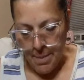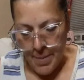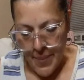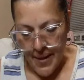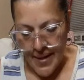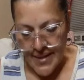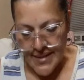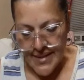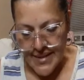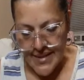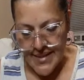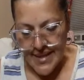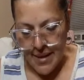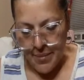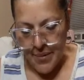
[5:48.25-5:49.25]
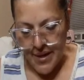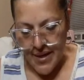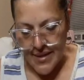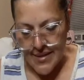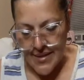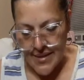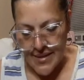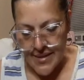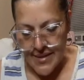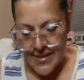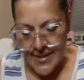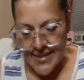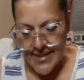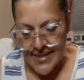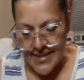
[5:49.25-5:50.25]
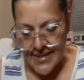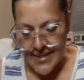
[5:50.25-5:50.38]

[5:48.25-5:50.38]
Blends and stabilizes